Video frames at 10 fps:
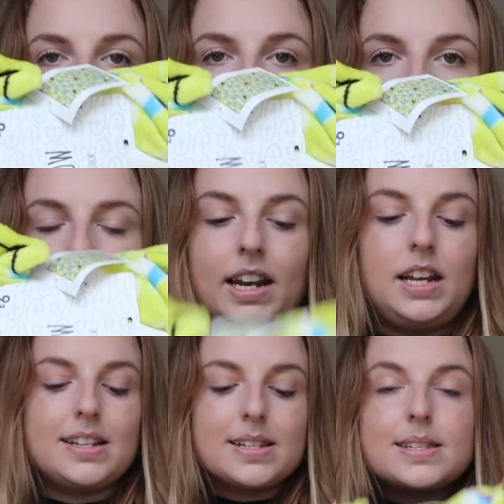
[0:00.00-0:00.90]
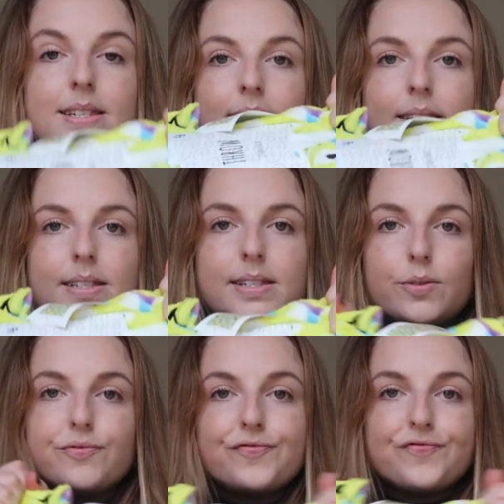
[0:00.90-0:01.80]
blanket and it is
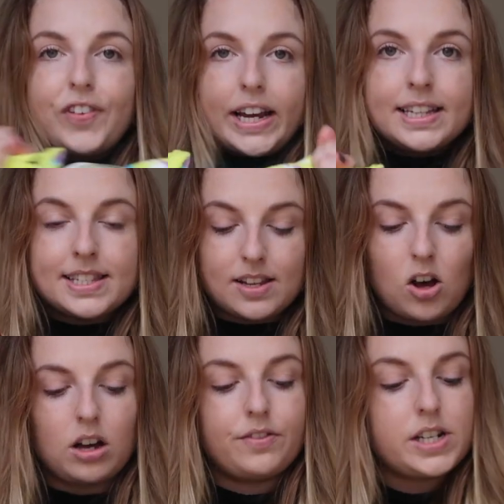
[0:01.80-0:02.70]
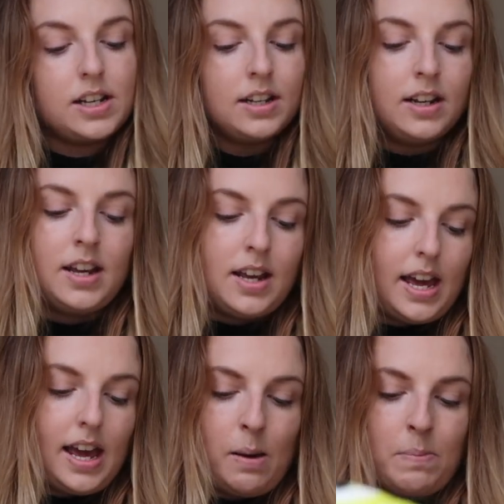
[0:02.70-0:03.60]
so freaking soft.
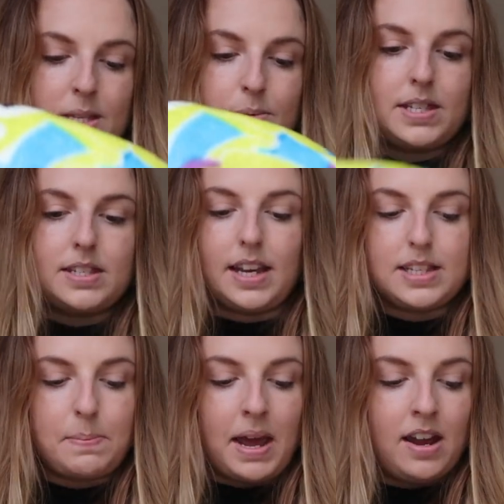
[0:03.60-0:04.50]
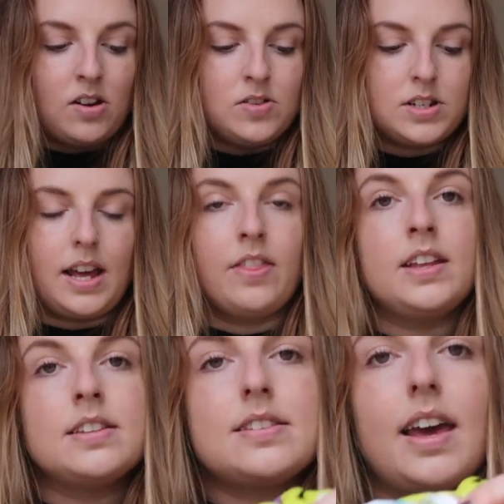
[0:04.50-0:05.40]
Um, this was six pound and
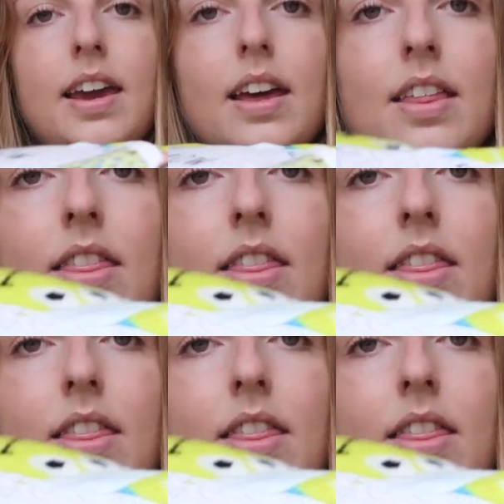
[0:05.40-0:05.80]
it's like